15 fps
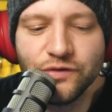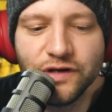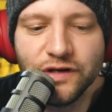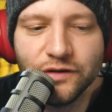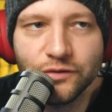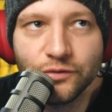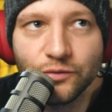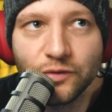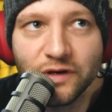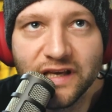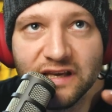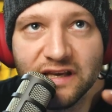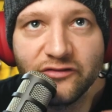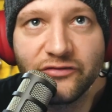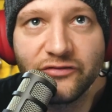you
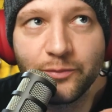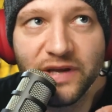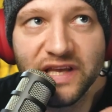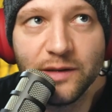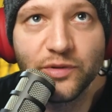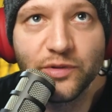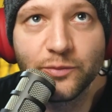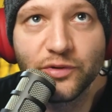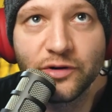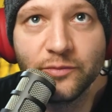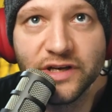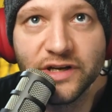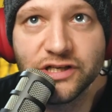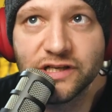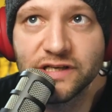give people
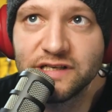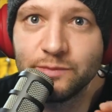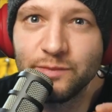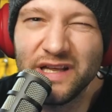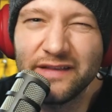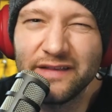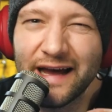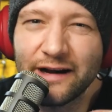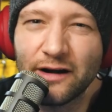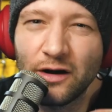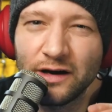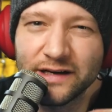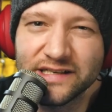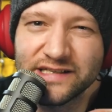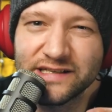permission to be that
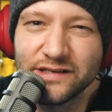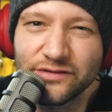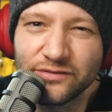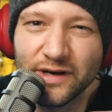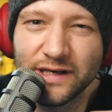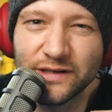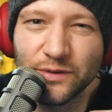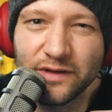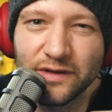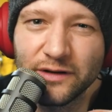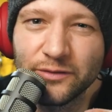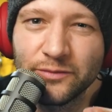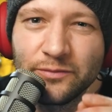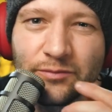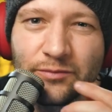honest and direct with you?